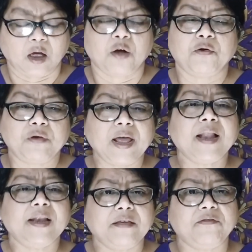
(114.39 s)

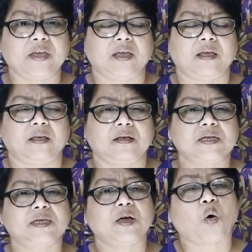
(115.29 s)
Real living
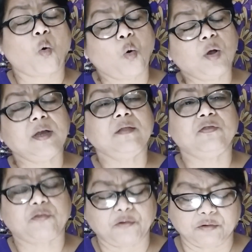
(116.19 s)
is the only
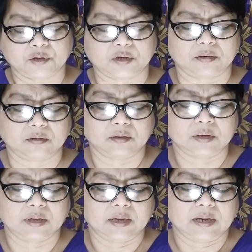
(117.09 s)
truth,
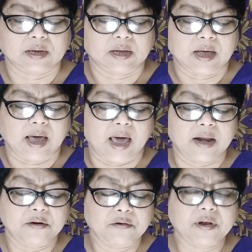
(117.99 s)

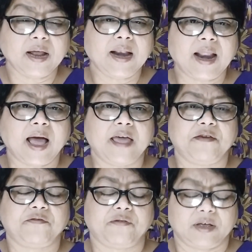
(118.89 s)
and real
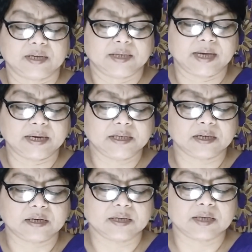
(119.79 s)
life
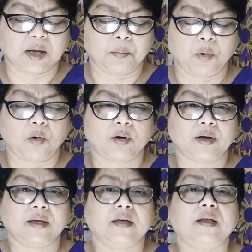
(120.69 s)
centers upon
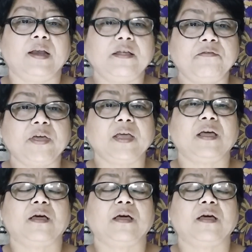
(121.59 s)
living